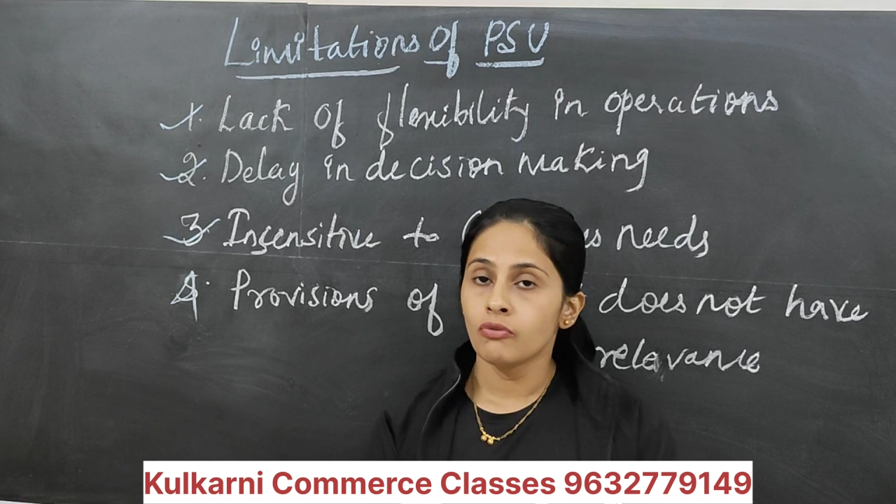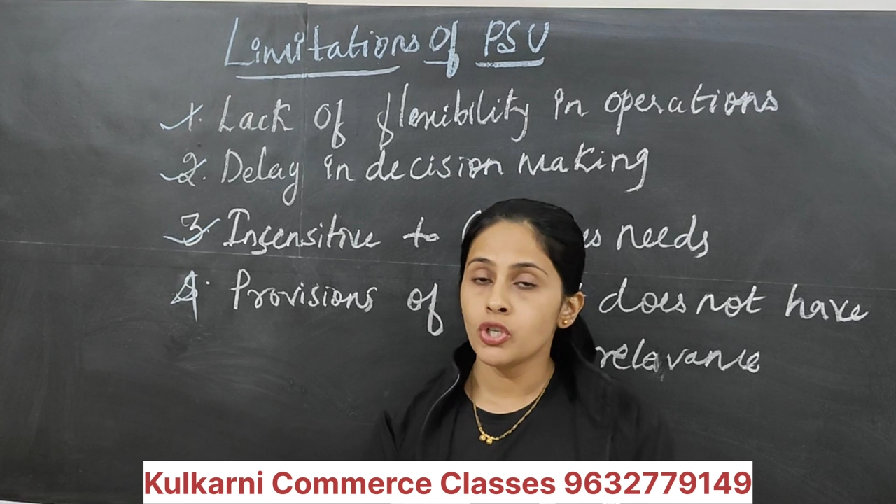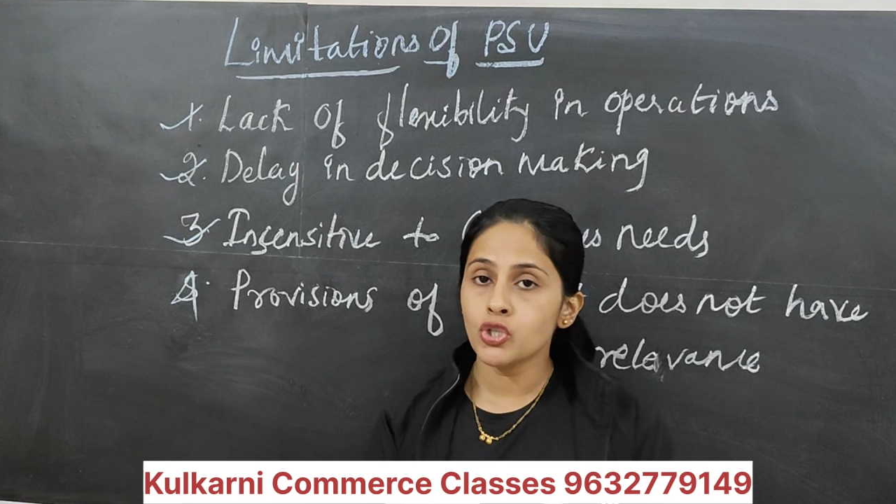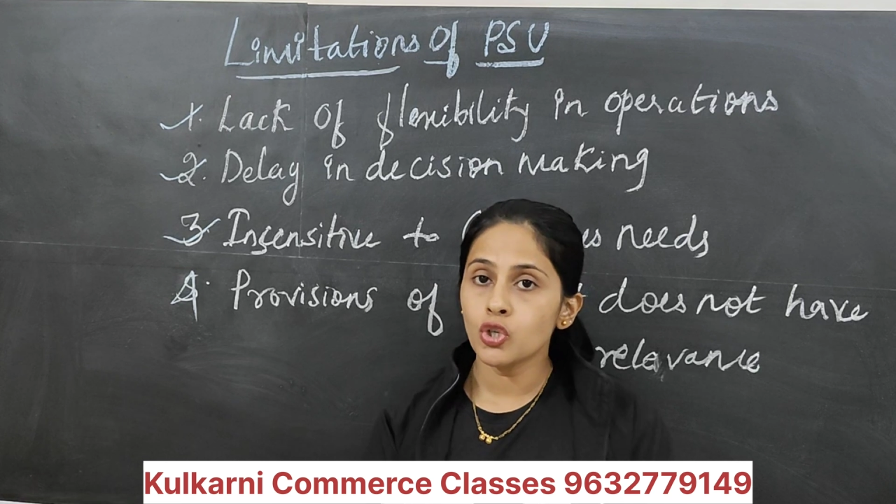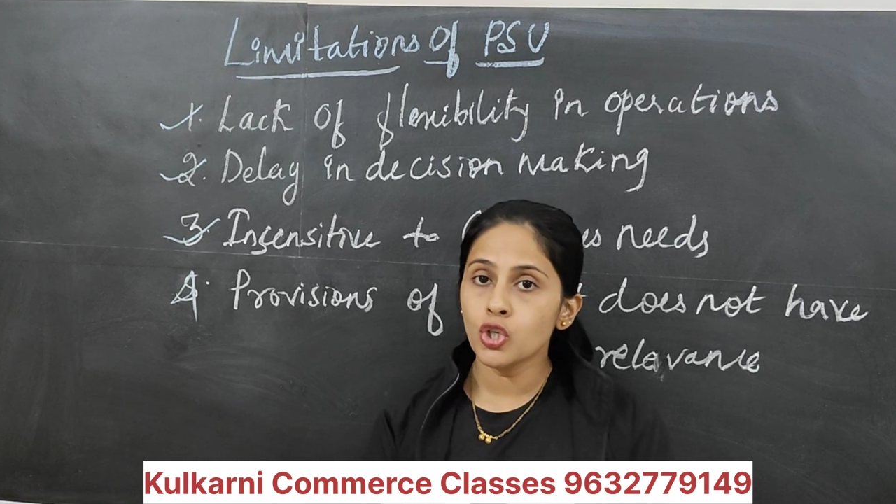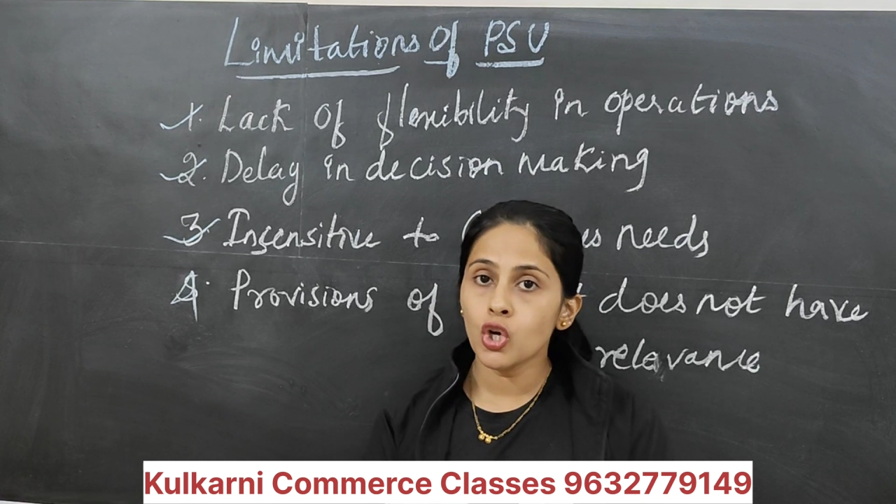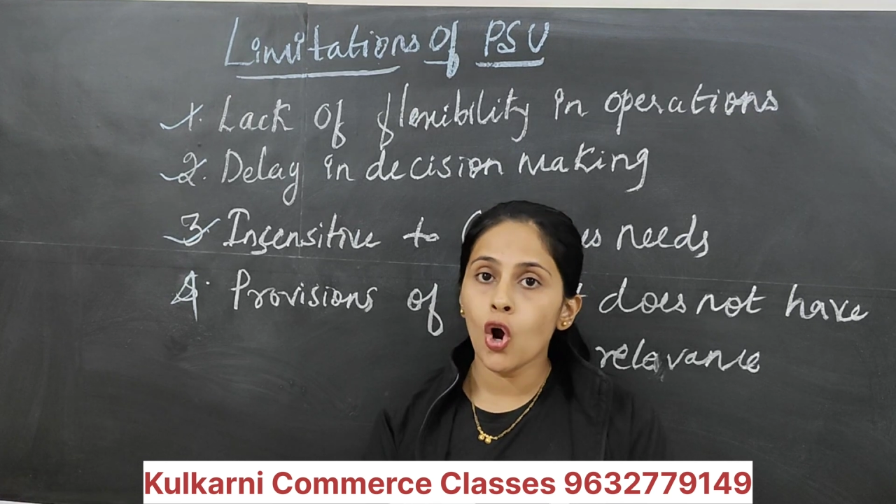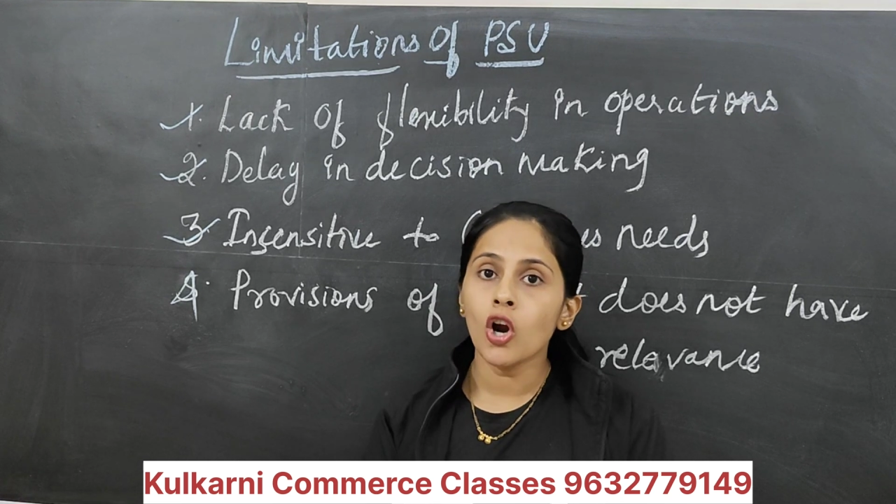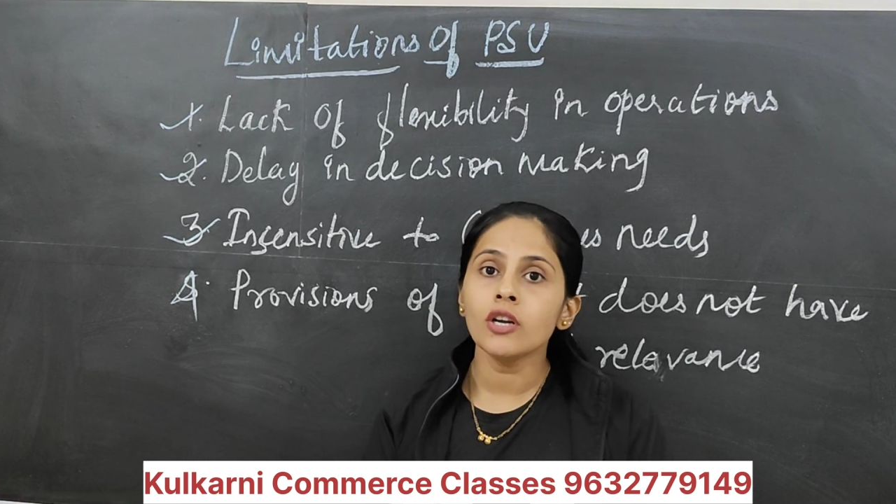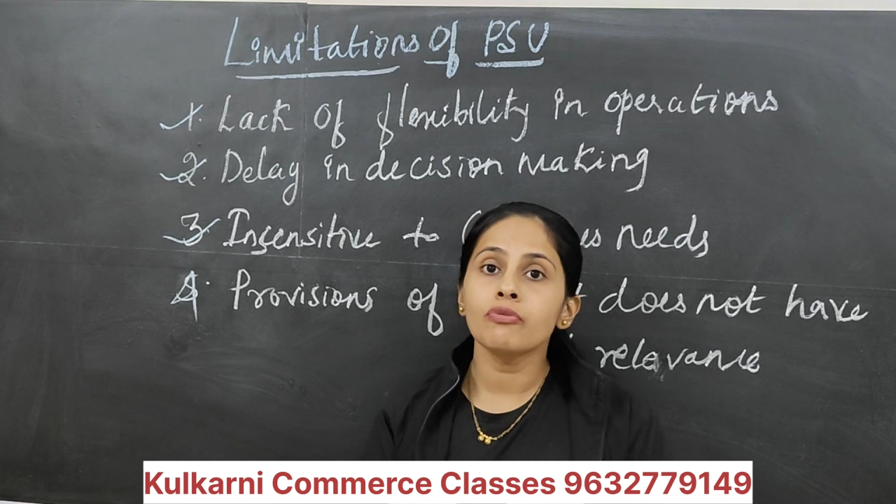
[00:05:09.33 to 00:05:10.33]
We should
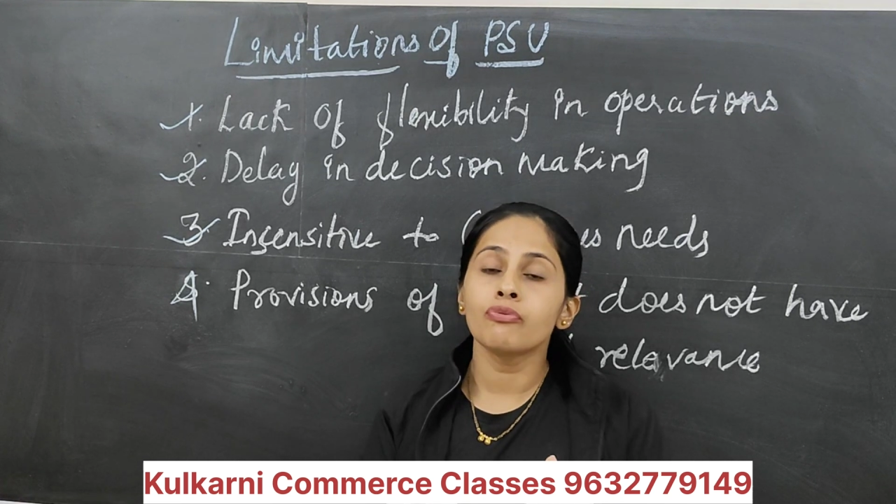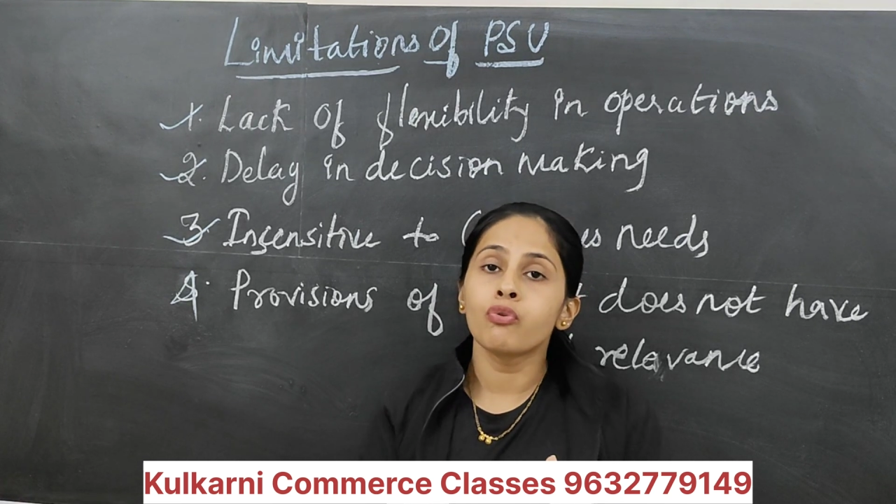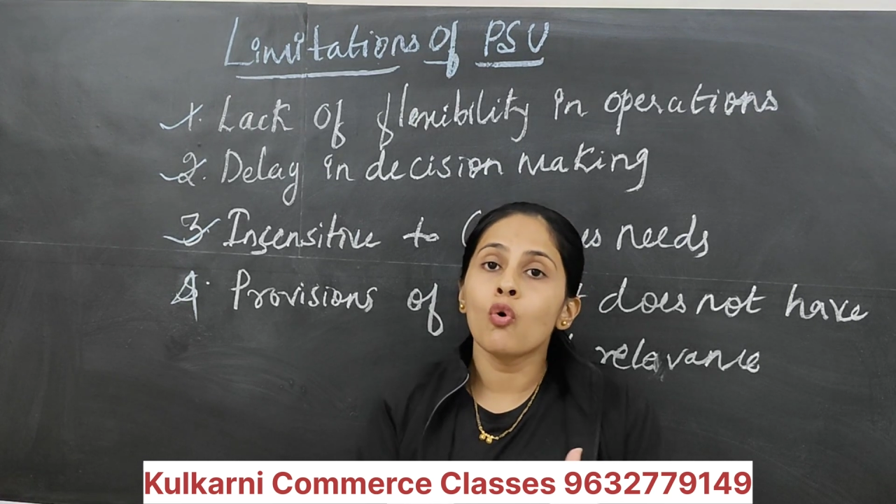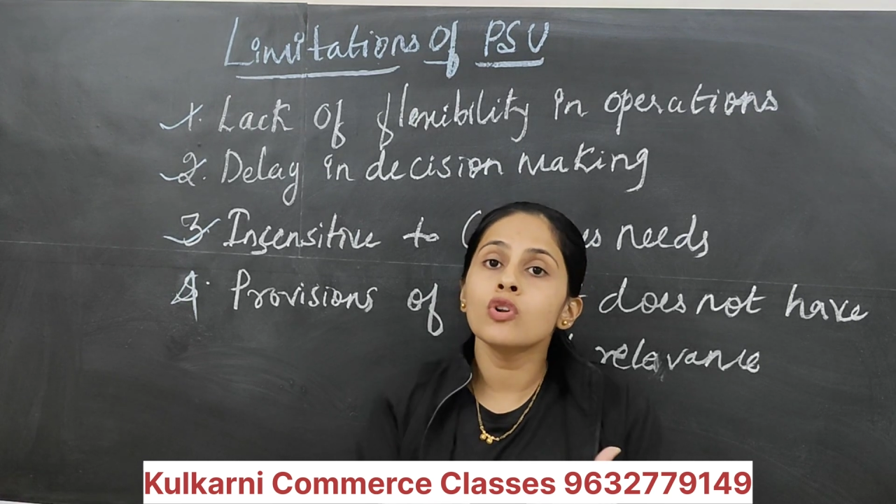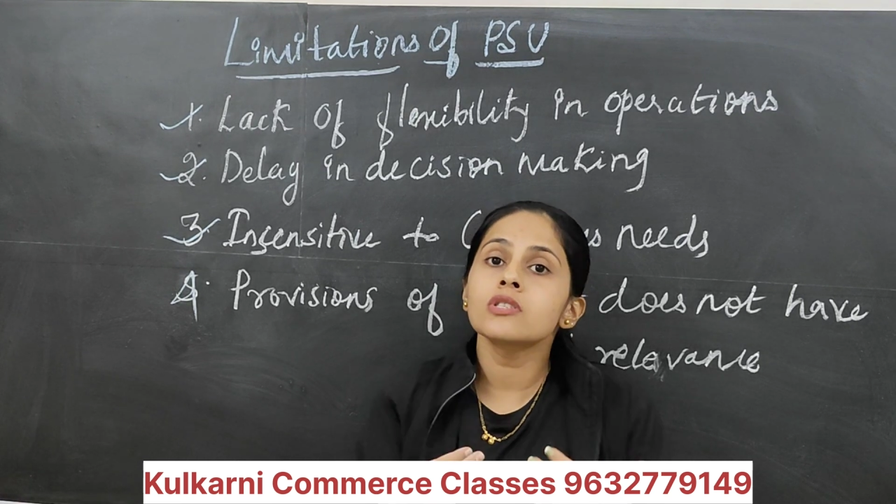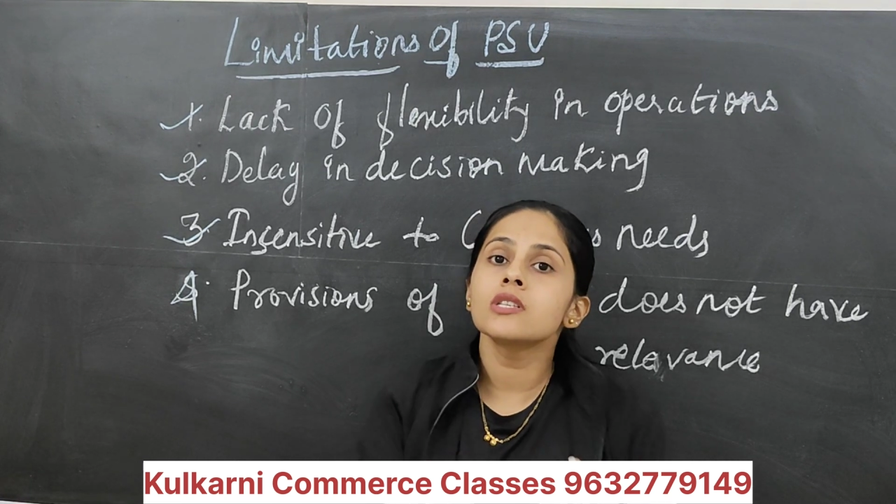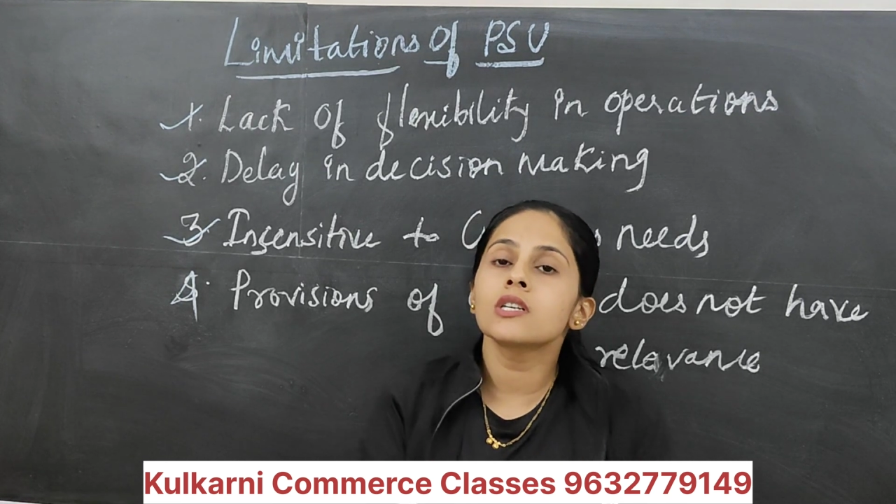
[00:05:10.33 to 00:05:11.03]
not force